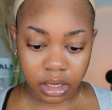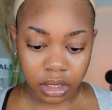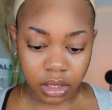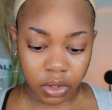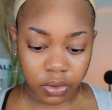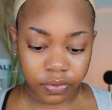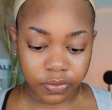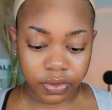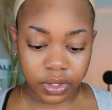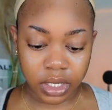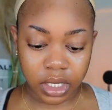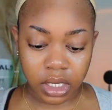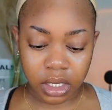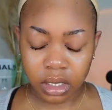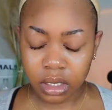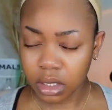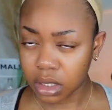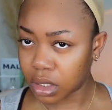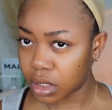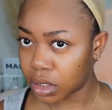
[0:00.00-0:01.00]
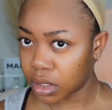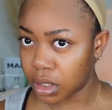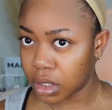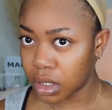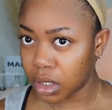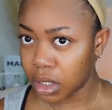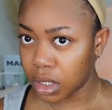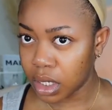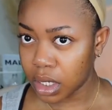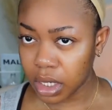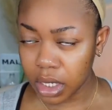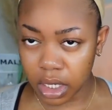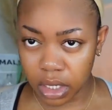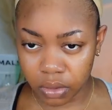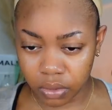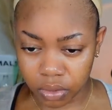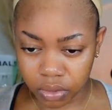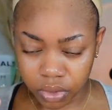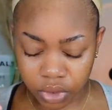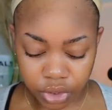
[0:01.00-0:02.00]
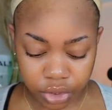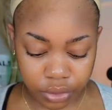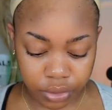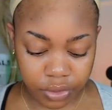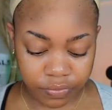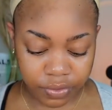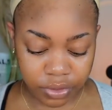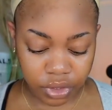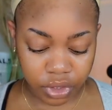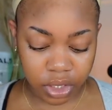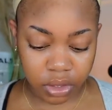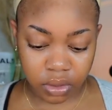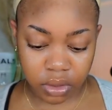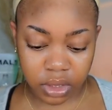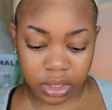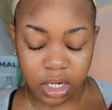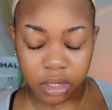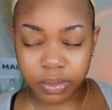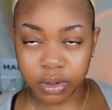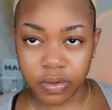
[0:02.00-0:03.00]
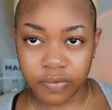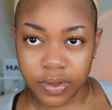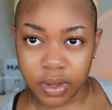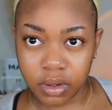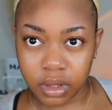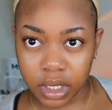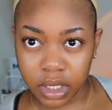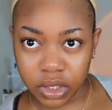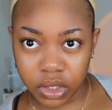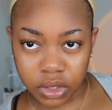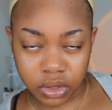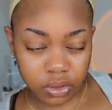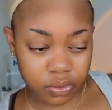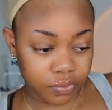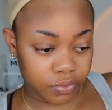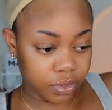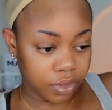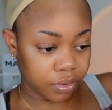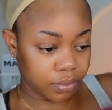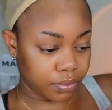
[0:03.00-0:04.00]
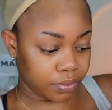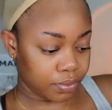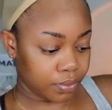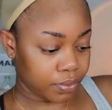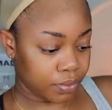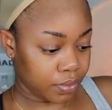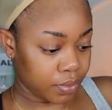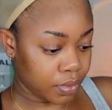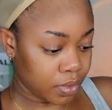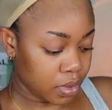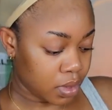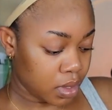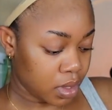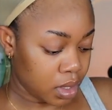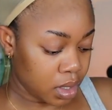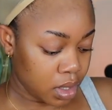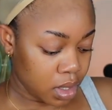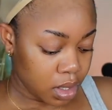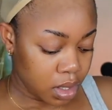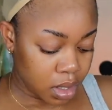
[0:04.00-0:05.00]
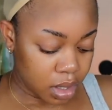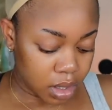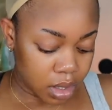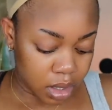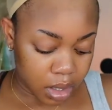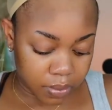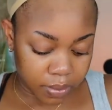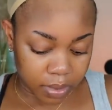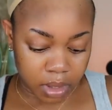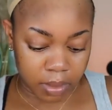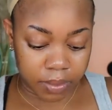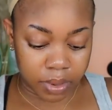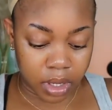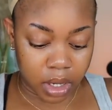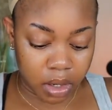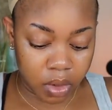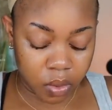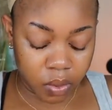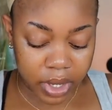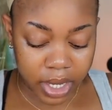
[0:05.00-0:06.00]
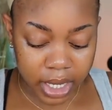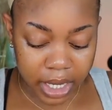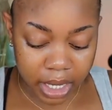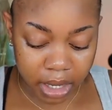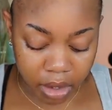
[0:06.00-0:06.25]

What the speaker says: Hopefully it won't show. If it shows, then I'll put foundation over it. Now we're gonna put our wig